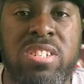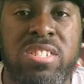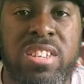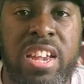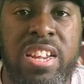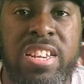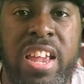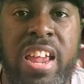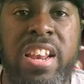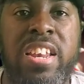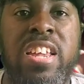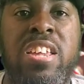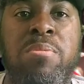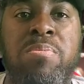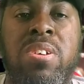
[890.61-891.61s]
to take that
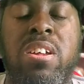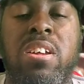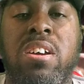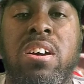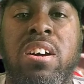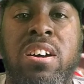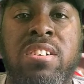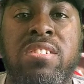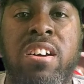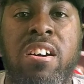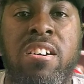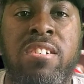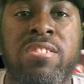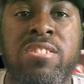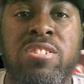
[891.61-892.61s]
leap under
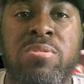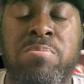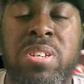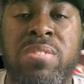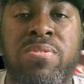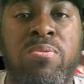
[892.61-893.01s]
Arthur Smith.